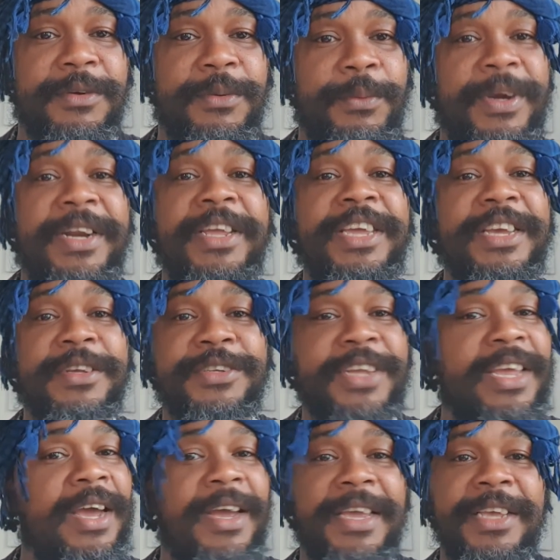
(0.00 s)
When you hear
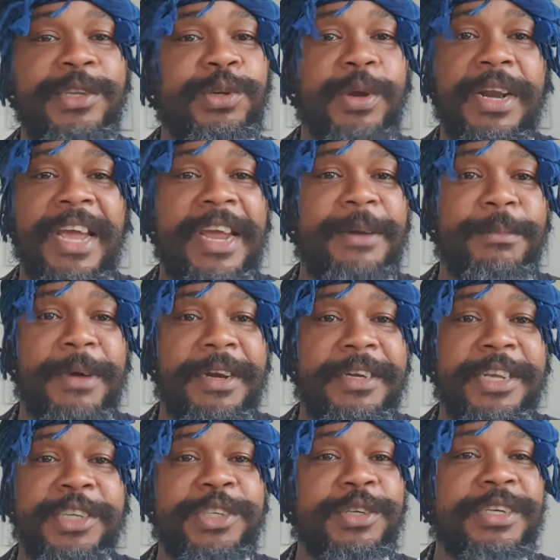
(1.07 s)
say you're Israelite, man,
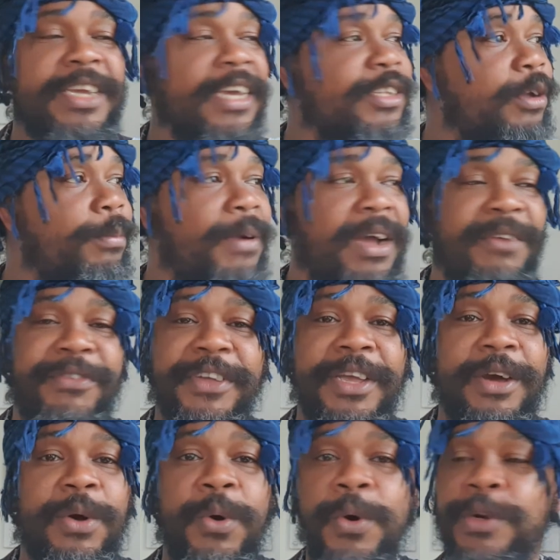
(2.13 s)
you should get up off of
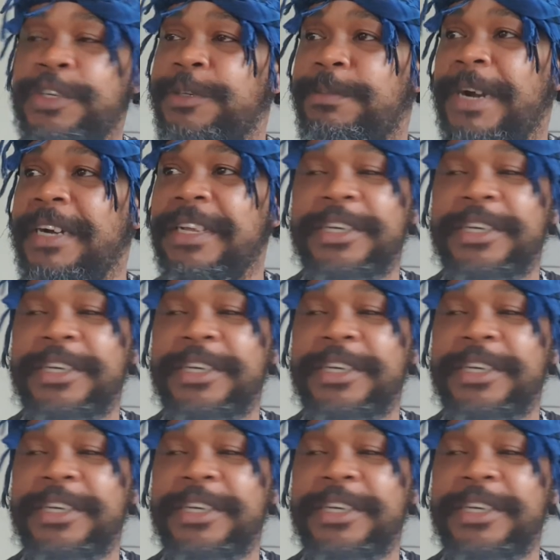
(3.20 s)
your coach man.